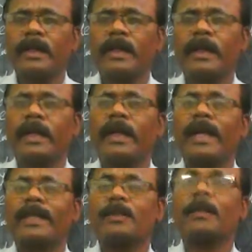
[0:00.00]
the
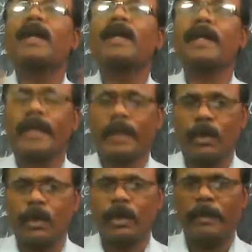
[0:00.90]
expanding
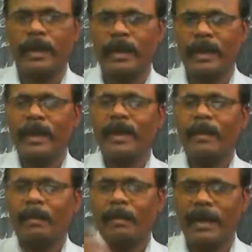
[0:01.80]
economy
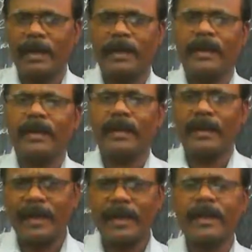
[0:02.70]
by
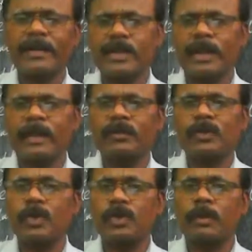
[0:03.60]
creating
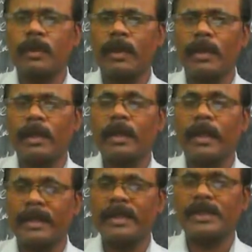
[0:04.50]
suitable
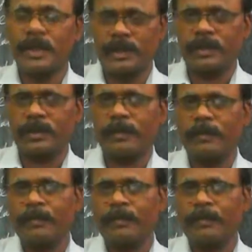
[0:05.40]
conditions